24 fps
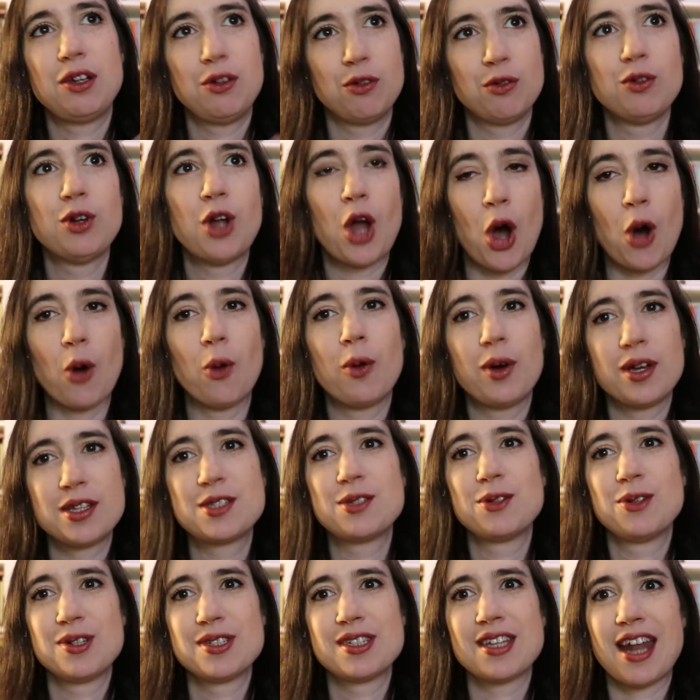You know
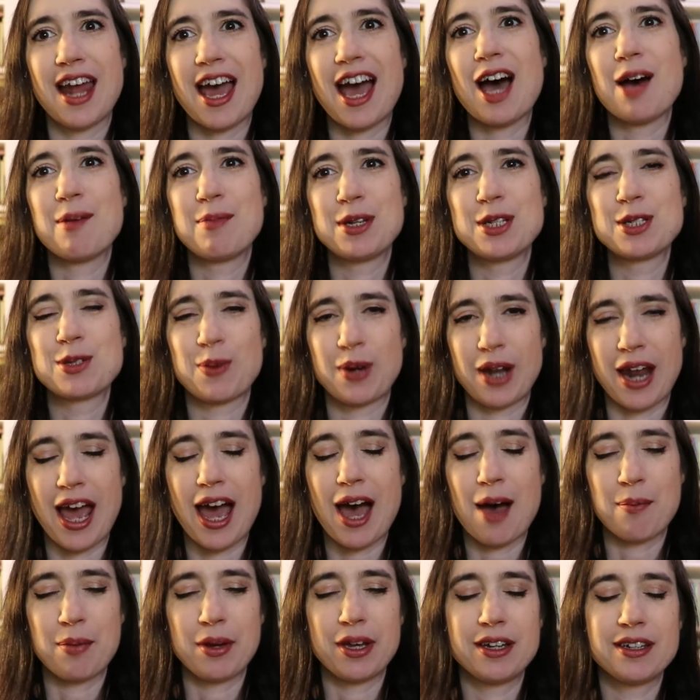as soon as it happens what
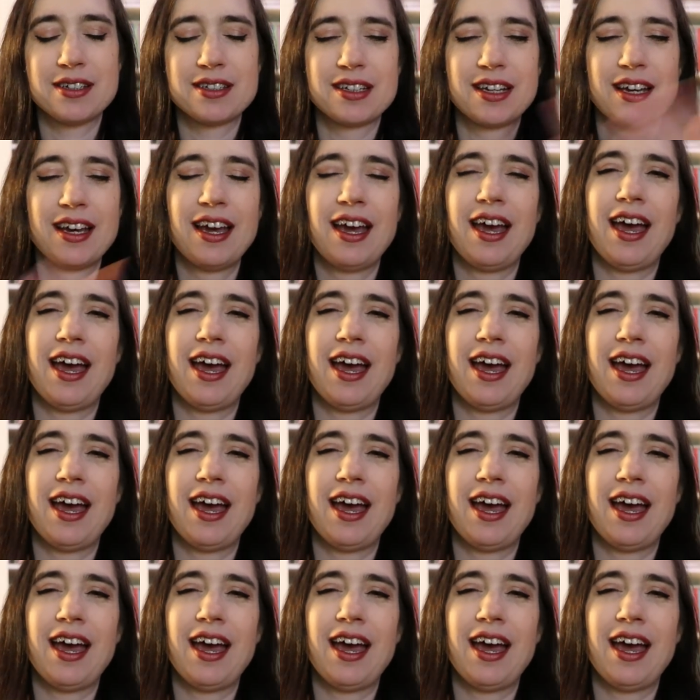happened,